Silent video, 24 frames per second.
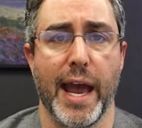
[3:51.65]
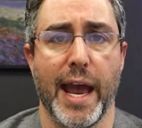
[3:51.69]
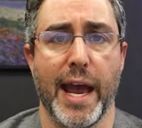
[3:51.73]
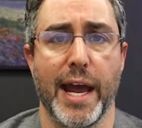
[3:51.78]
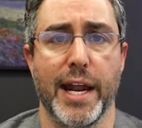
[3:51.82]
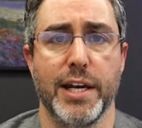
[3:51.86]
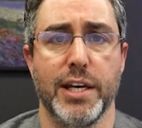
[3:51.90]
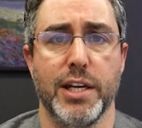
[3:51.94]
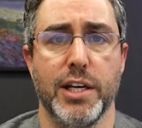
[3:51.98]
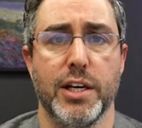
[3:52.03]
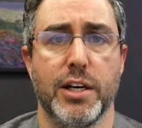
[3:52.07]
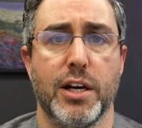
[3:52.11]

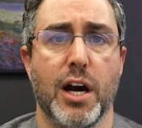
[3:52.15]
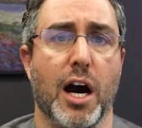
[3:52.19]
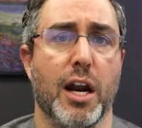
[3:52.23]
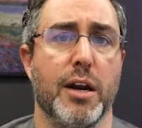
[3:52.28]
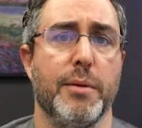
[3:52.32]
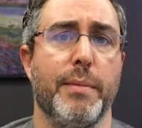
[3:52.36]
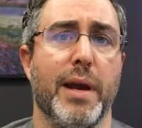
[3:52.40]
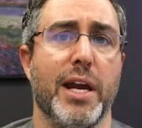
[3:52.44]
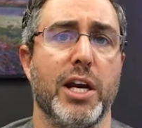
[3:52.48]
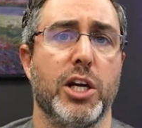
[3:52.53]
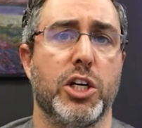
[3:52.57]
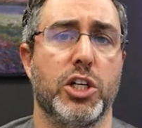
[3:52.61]
And you got
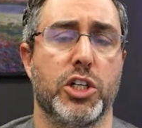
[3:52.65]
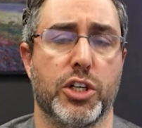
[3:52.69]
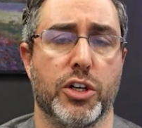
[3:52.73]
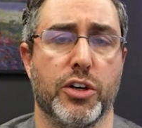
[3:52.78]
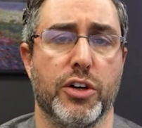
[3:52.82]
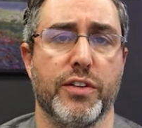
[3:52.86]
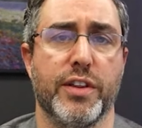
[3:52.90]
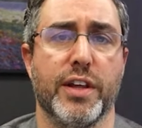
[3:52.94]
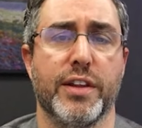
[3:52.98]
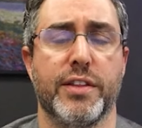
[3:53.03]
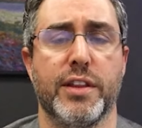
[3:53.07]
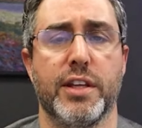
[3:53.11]
to make
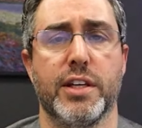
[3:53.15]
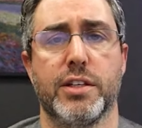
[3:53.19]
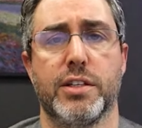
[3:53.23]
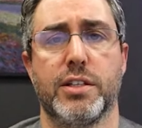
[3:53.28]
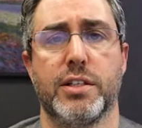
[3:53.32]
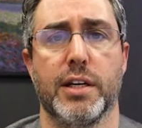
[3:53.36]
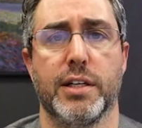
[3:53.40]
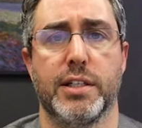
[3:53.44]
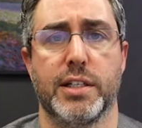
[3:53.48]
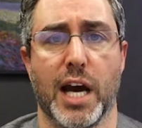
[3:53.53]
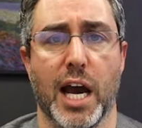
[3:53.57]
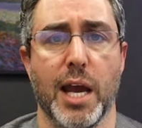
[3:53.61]
sure that
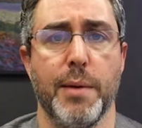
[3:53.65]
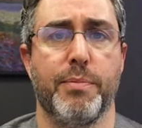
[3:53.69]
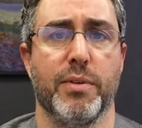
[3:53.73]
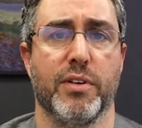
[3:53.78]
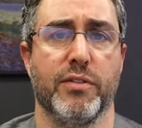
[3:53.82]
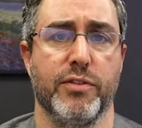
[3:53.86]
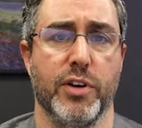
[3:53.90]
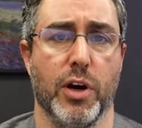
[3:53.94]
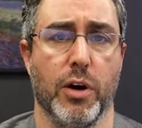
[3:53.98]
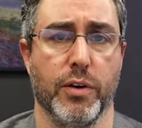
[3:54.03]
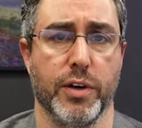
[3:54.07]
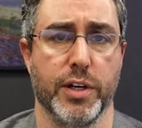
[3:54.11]
this type
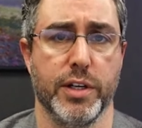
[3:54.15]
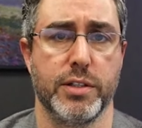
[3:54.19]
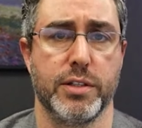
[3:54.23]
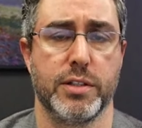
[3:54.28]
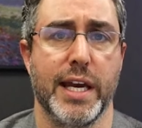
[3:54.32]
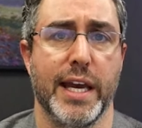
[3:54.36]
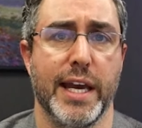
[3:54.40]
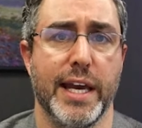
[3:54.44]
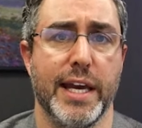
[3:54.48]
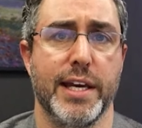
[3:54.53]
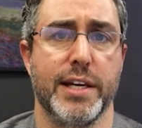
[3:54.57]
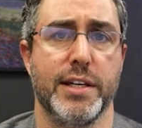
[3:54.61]
of
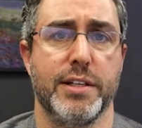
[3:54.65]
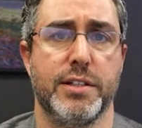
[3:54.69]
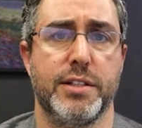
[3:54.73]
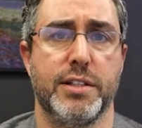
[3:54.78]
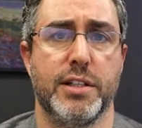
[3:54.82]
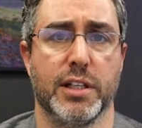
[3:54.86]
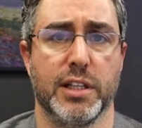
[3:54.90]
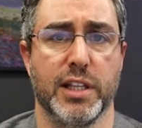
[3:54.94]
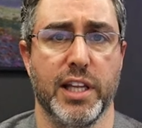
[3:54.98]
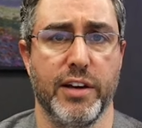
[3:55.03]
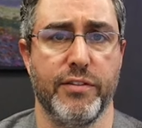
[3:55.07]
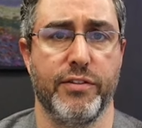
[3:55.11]
notice is
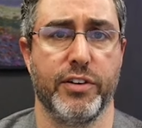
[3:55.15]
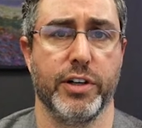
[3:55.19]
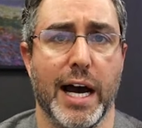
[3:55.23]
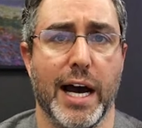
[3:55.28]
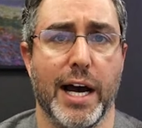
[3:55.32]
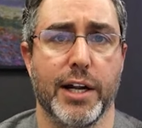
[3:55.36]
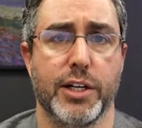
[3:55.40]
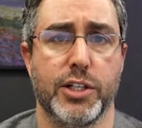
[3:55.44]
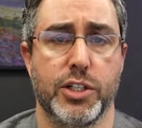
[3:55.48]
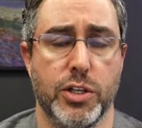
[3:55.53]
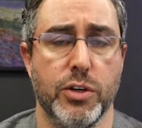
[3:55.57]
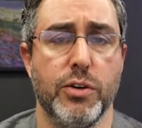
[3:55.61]

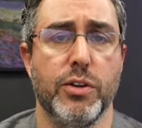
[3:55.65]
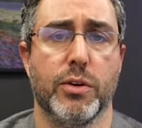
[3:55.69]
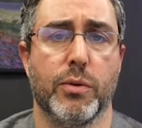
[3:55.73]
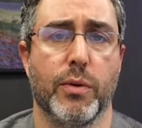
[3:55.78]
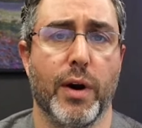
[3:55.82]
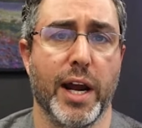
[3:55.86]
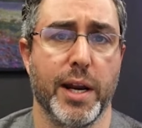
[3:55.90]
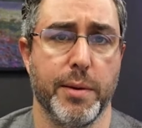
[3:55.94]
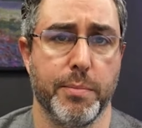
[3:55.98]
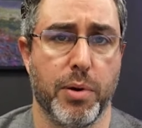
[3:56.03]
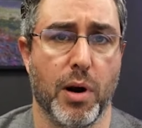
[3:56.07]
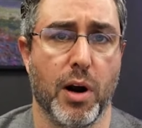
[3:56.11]
delivered to the
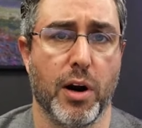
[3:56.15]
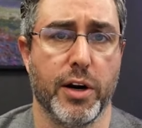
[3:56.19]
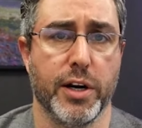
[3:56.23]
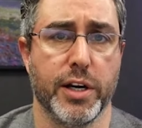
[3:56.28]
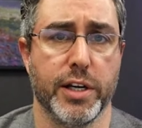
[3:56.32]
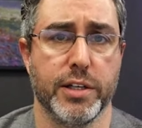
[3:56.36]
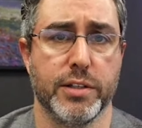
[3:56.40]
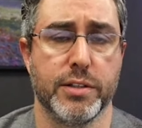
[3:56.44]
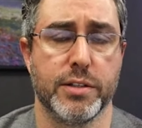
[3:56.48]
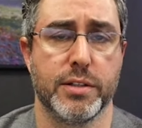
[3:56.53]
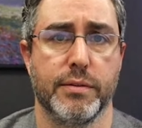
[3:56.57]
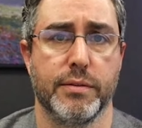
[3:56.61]
right
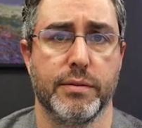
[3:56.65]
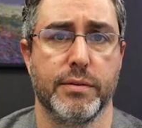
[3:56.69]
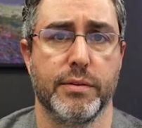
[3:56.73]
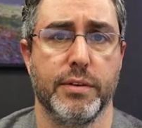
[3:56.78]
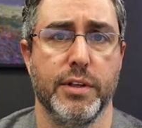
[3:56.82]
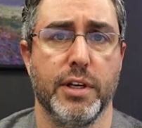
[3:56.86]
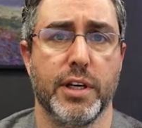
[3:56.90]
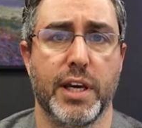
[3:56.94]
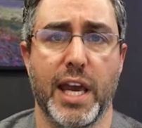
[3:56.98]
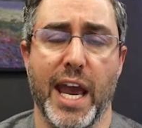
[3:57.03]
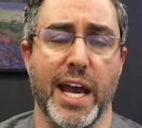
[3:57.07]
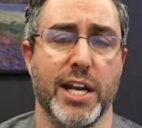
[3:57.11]
parties.
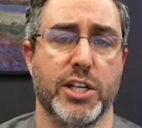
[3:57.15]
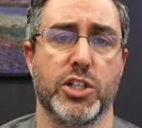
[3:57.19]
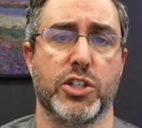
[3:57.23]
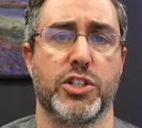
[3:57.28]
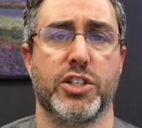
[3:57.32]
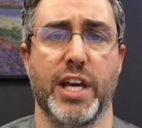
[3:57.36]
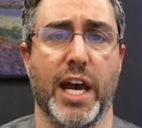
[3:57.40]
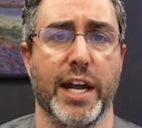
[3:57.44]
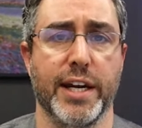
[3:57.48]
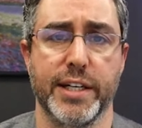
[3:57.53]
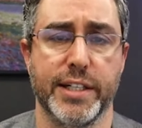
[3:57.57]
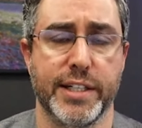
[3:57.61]
You can't just
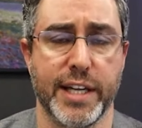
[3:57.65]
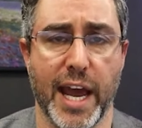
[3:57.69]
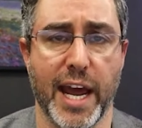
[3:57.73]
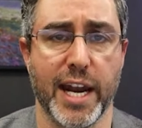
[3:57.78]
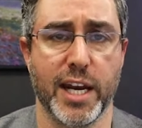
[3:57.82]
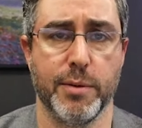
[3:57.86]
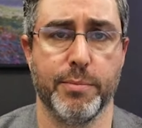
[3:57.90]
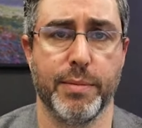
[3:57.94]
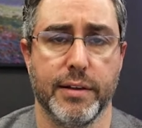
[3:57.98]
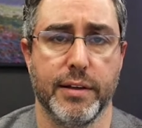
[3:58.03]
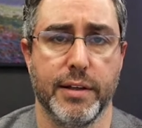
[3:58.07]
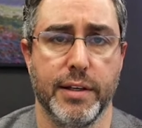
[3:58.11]
send it to
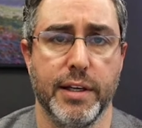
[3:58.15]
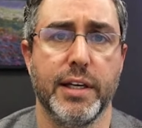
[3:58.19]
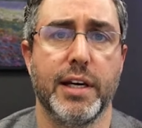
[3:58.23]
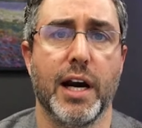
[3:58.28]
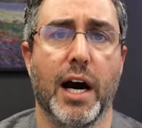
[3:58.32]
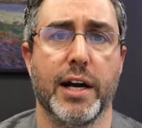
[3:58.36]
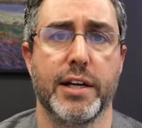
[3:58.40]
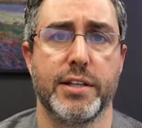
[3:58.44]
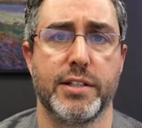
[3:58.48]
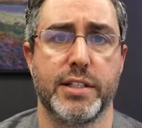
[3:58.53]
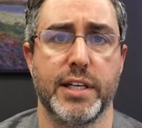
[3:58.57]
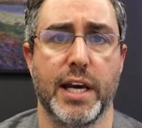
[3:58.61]
anybody. You
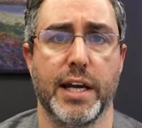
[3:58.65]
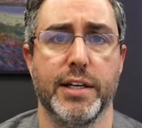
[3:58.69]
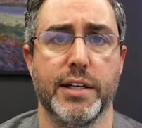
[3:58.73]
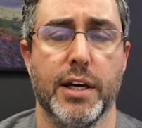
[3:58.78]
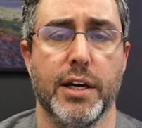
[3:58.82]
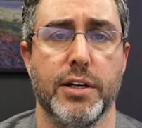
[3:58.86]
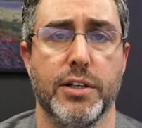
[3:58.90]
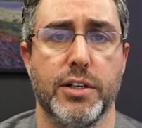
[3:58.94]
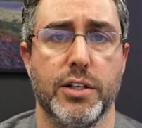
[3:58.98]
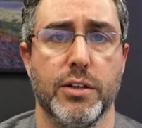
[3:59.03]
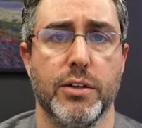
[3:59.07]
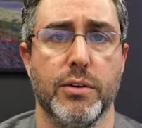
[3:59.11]
got to send
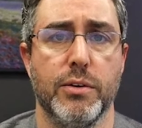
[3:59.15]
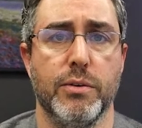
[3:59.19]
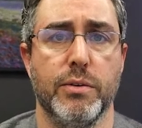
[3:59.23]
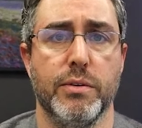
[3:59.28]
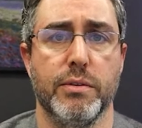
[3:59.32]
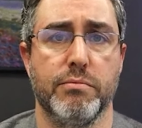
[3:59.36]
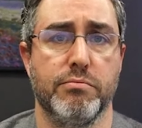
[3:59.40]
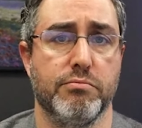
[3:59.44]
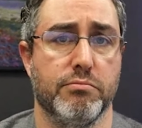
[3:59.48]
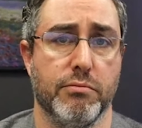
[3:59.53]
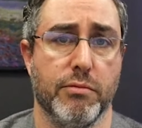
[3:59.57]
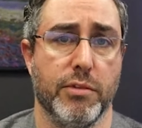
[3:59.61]
it to
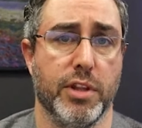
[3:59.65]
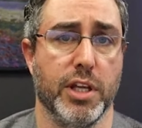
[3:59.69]
the